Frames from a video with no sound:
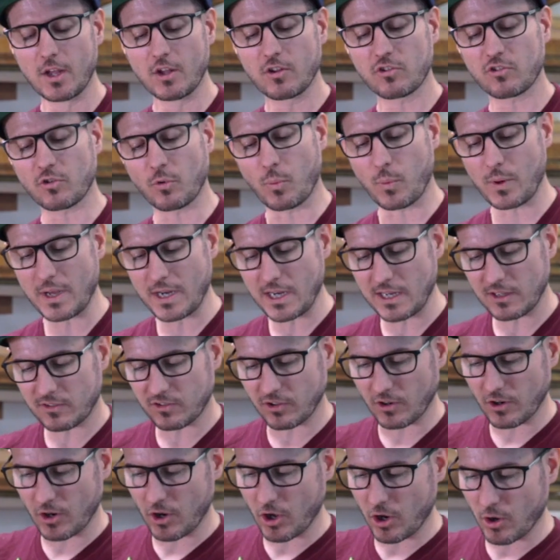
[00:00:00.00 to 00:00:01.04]
So we need
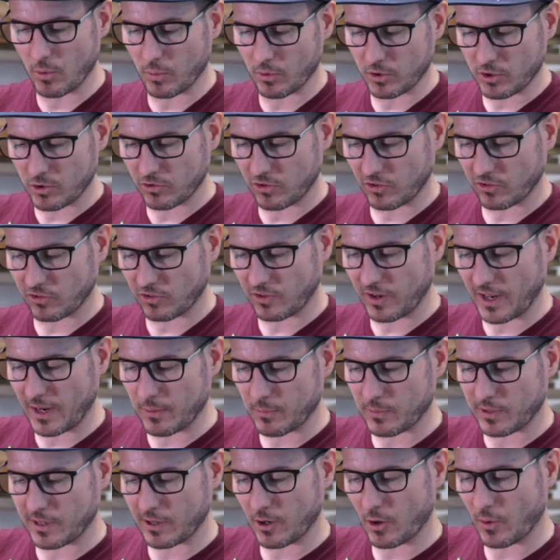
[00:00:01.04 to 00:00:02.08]
to know, we use a sled,
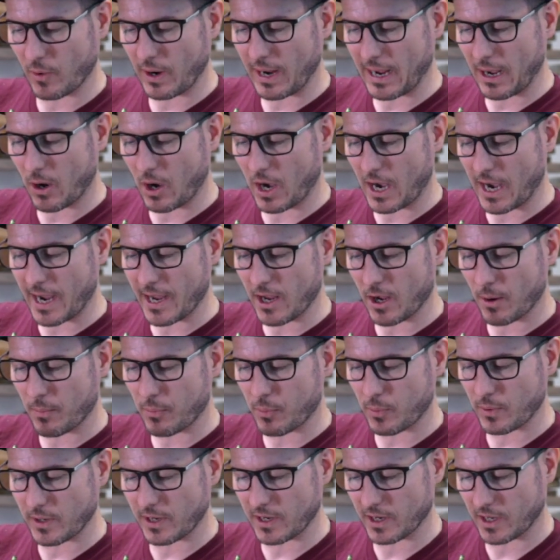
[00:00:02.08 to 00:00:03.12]
we need to know how high
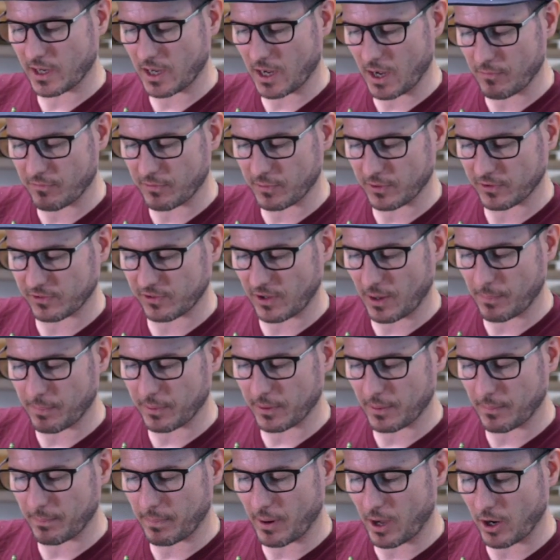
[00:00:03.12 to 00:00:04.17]
up we need to come from the top
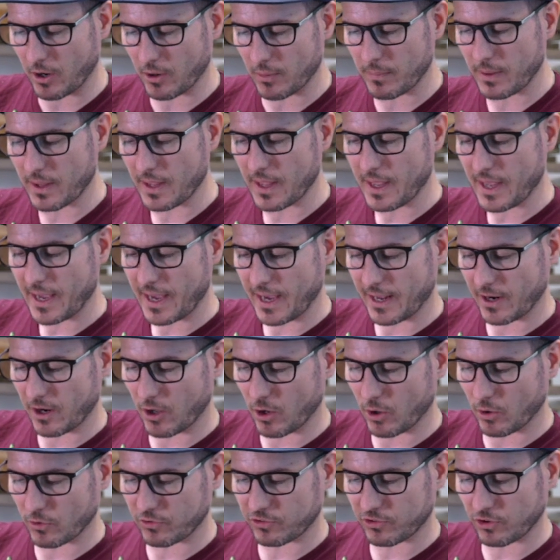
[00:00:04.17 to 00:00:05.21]
and the bottom, and
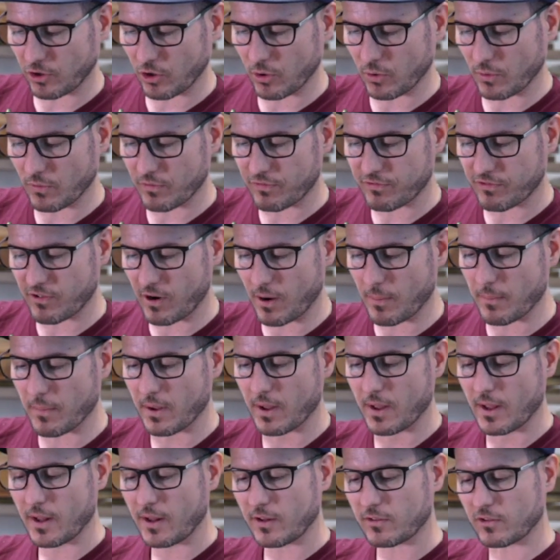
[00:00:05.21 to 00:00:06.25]
also from
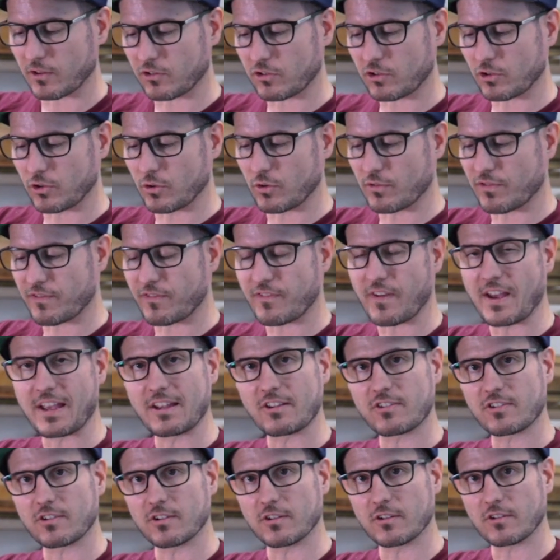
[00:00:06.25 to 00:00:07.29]
the two
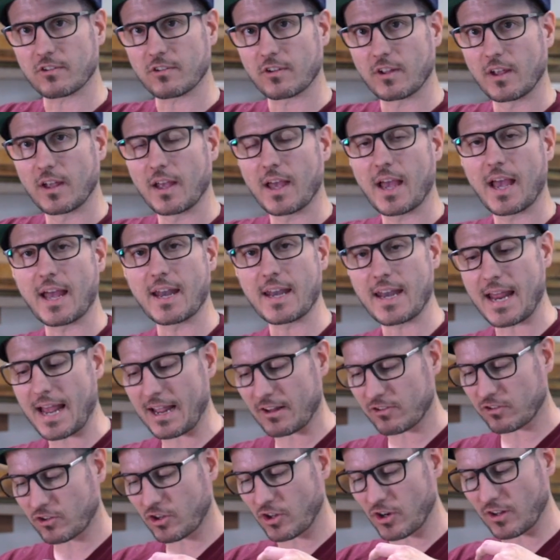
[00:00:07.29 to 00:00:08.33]
faces. And
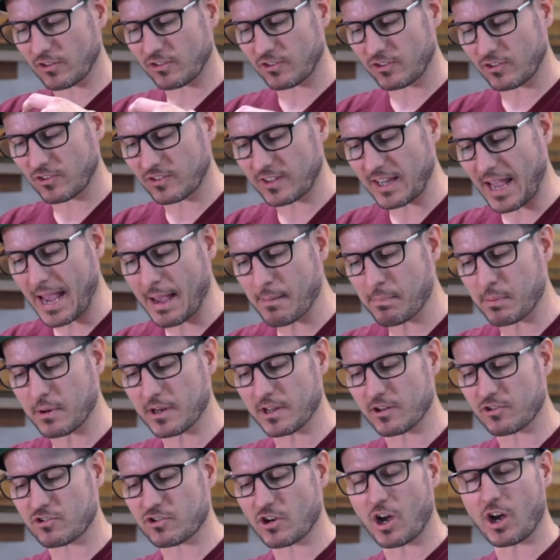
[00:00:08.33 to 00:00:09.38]
that's going to
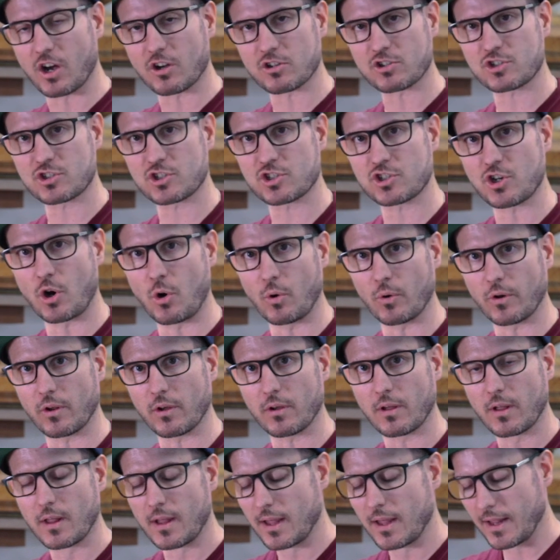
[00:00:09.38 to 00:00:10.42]
establish our shoulder.